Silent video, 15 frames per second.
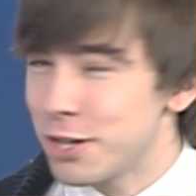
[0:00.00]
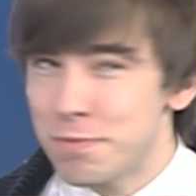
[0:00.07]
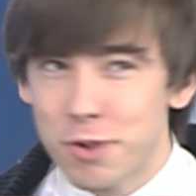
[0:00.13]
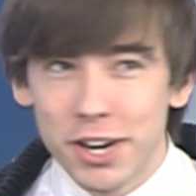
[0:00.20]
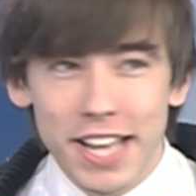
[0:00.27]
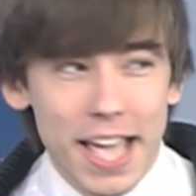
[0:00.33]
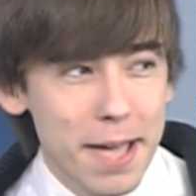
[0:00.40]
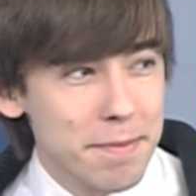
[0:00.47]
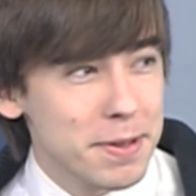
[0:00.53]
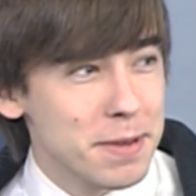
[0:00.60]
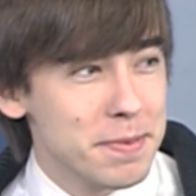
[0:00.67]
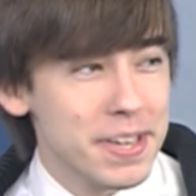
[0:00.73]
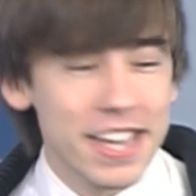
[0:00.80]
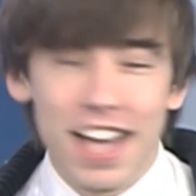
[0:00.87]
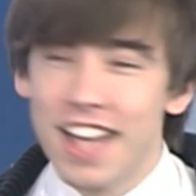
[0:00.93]
Good morning. Happy to
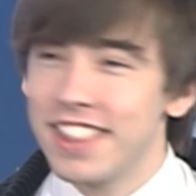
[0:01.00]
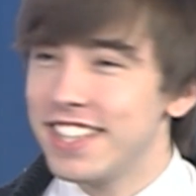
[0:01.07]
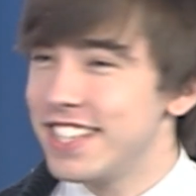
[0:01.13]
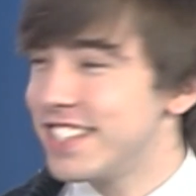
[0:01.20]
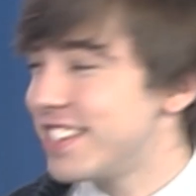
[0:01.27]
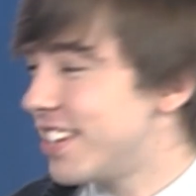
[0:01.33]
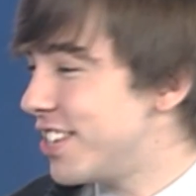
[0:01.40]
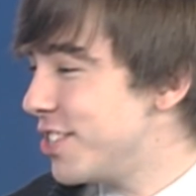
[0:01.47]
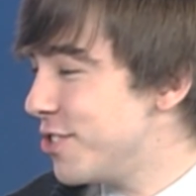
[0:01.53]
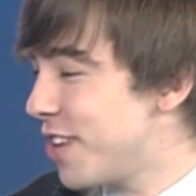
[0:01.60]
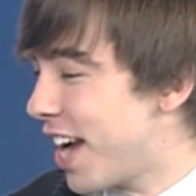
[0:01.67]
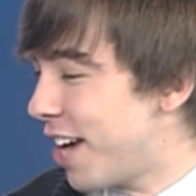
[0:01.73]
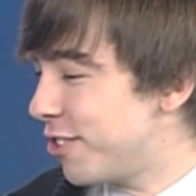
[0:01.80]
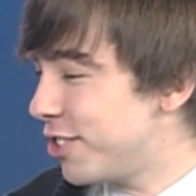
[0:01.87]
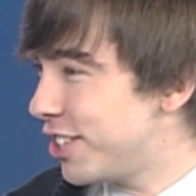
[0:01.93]
be on these new
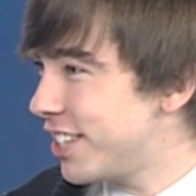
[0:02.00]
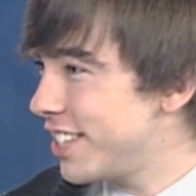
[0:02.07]
couches.